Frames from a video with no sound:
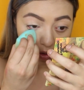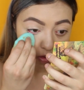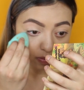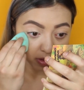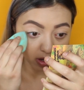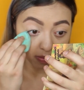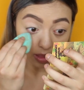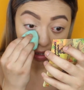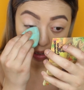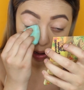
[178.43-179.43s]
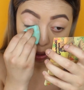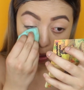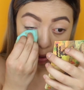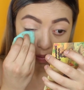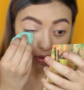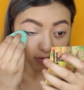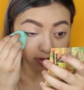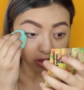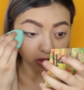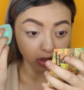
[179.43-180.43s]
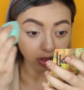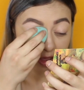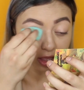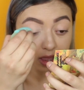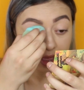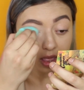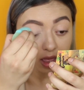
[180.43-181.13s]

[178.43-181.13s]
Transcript: or beauty blender, whatever you're using,